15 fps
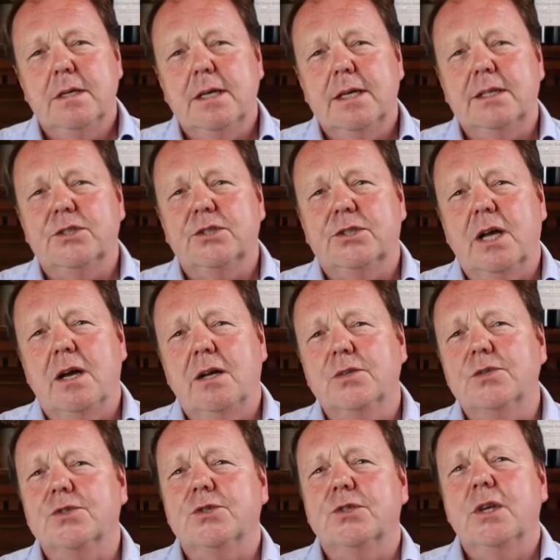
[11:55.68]
It
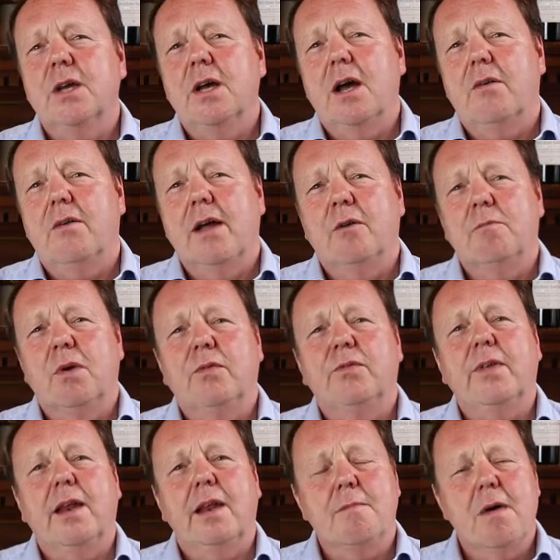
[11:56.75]
starts around
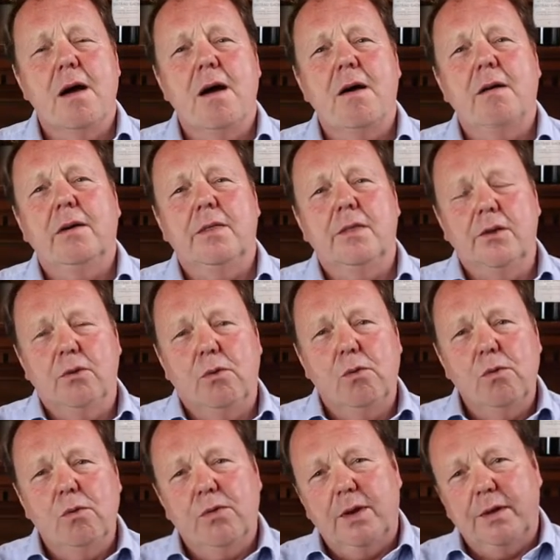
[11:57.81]
Montélimar in the
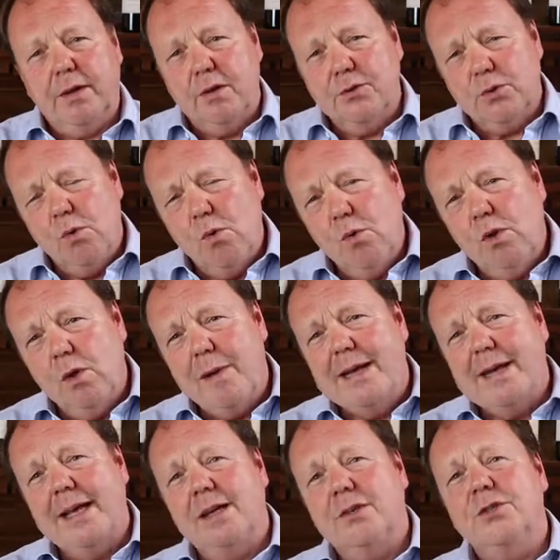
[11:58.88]
north and goes all the way
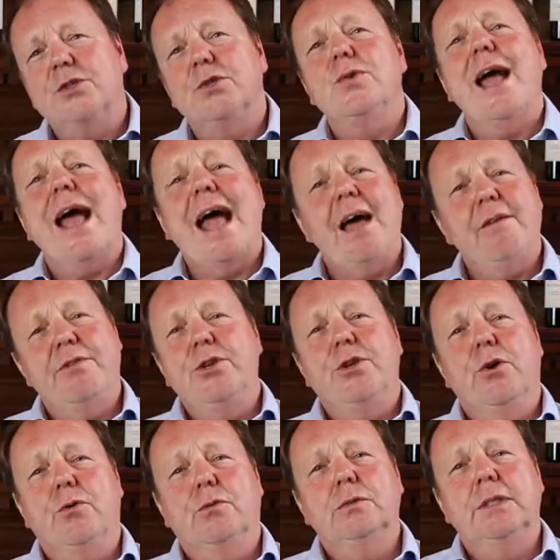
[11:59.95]
down to
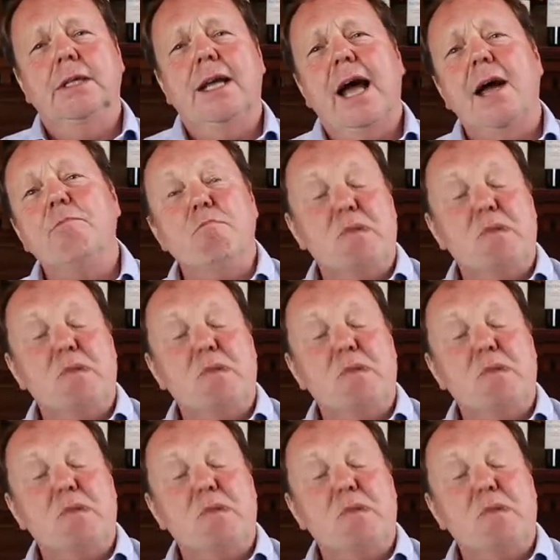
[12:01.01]
Avignon and